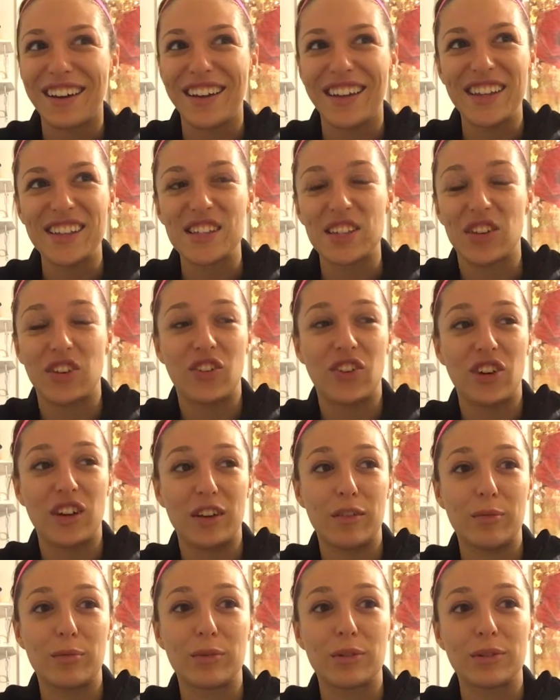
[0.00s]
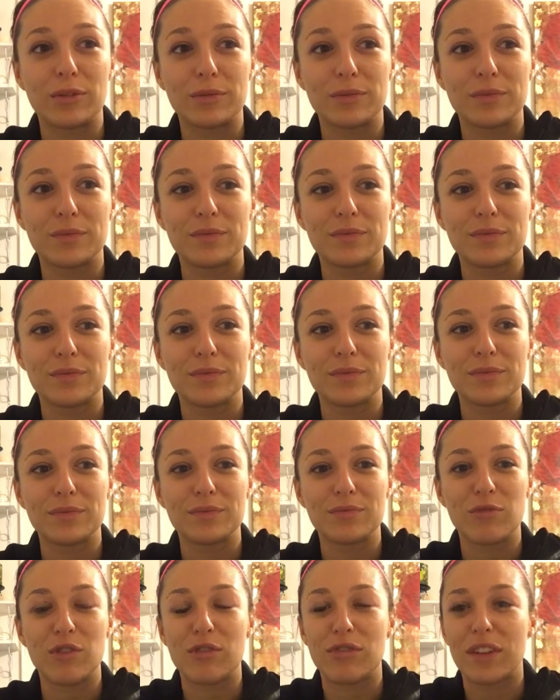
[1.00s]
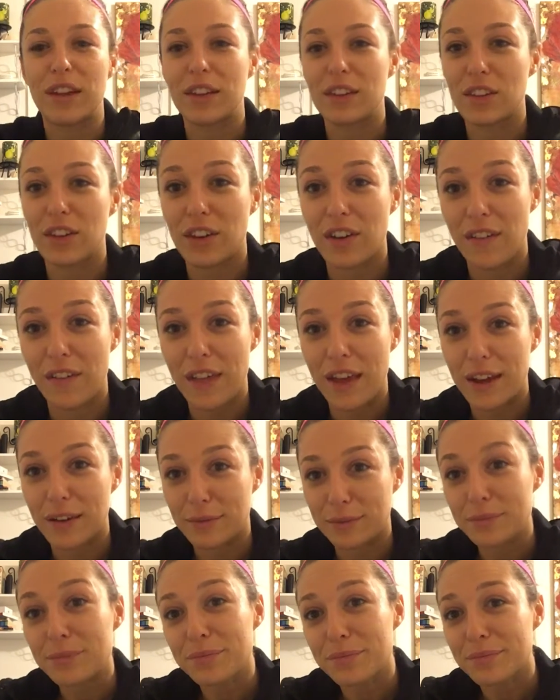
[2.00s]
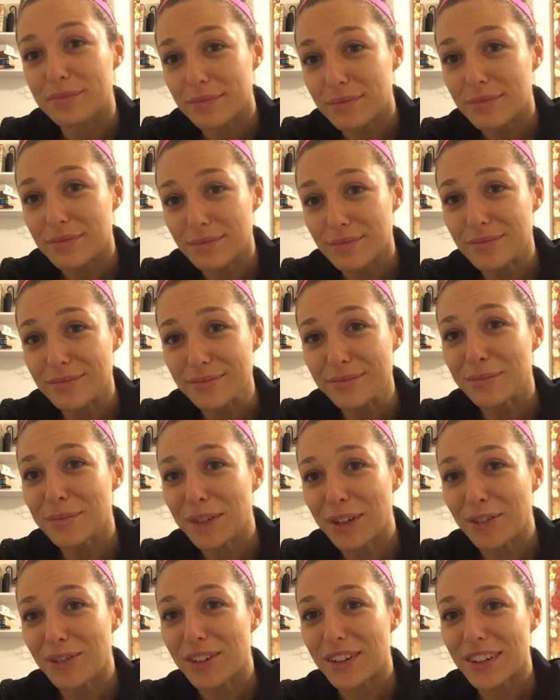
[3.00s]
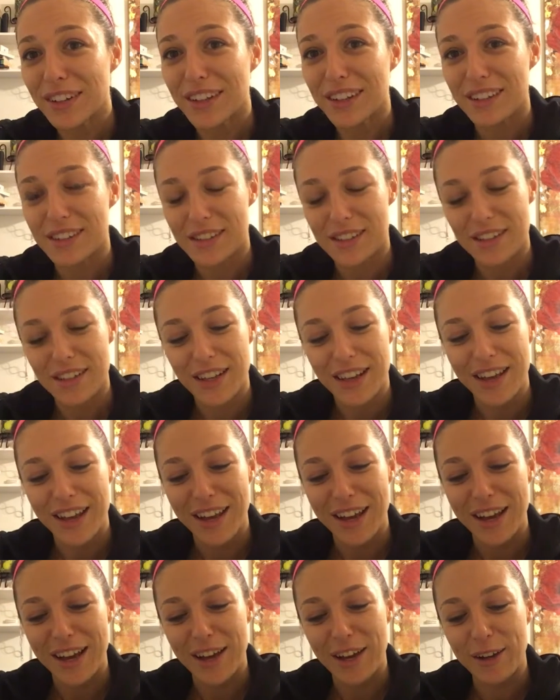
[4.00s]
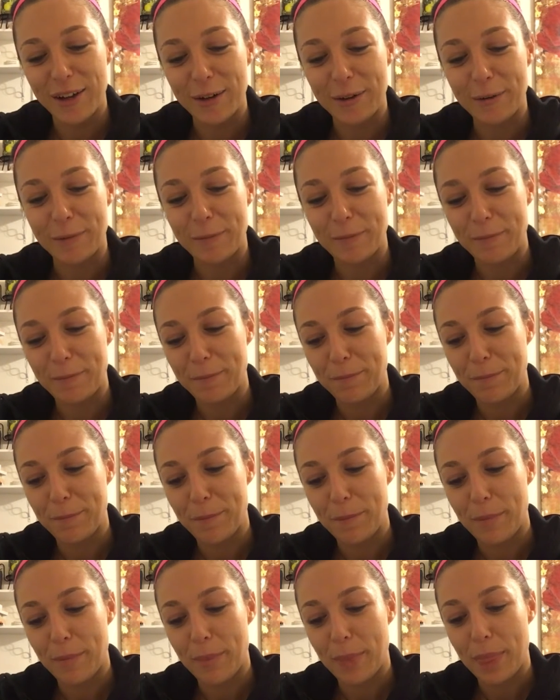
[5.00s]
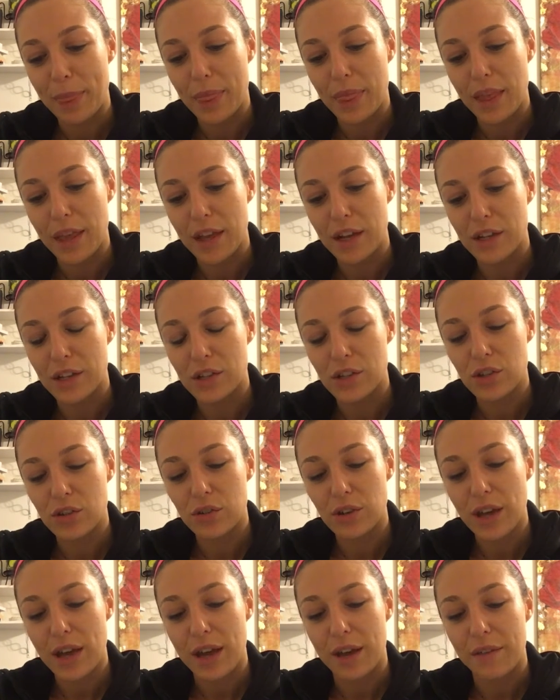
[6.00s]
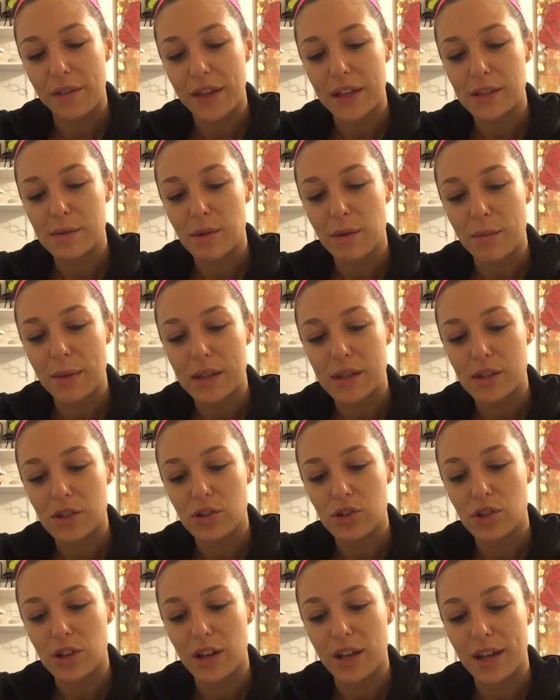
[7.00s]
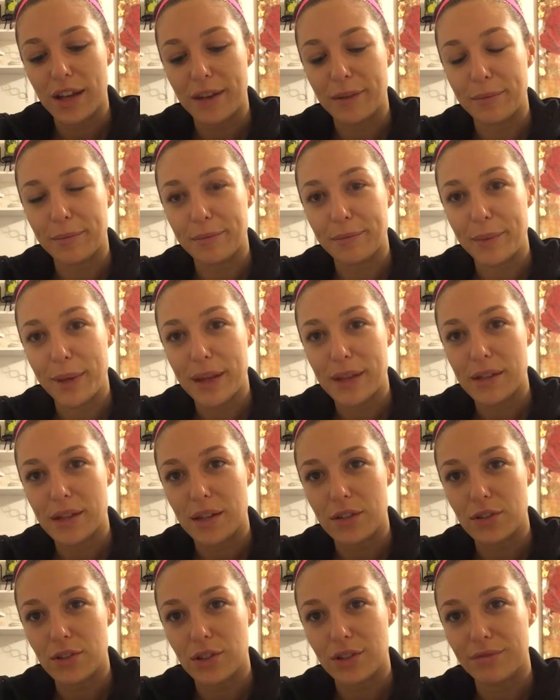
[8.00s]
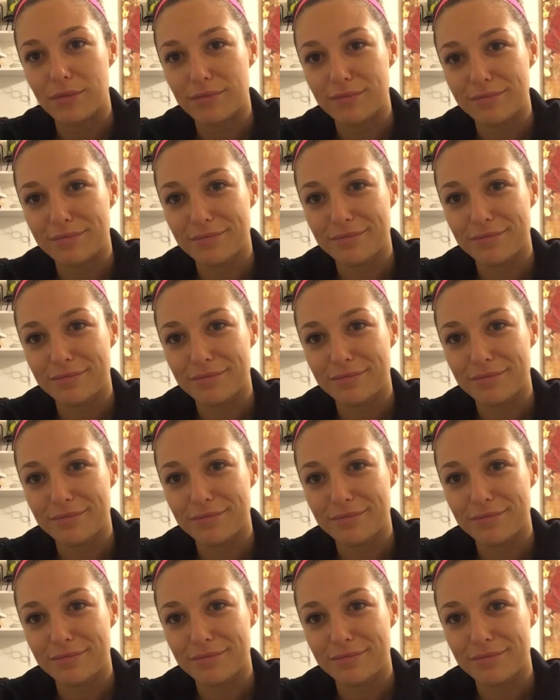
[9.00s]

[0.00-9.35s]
It's incredible reflecting on that. It really is. So yeah, that's my message today. Pay attention.